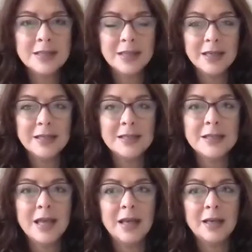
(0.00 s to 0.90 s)
things
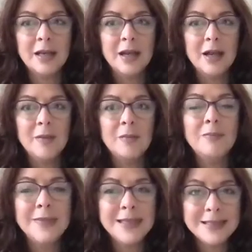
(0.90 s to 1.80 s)
that
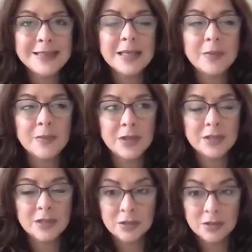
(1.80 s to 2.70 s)
mean
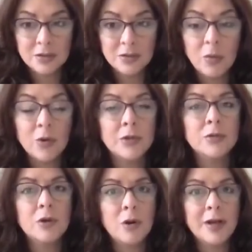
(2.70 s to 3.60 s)
something to you, or you
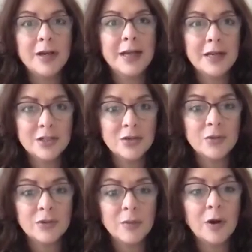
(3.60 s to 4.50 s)
grow a connection
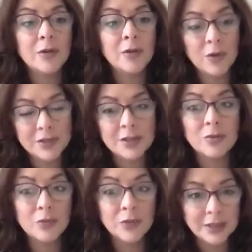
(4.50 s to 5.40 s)
with them, are the ones that are
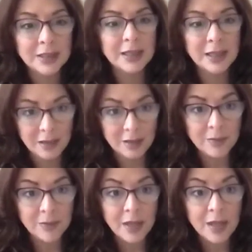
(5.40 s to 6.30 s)
really going to help.
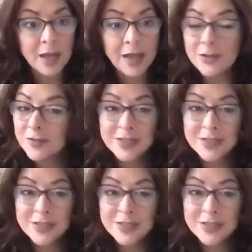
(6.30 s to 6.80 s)
And you have to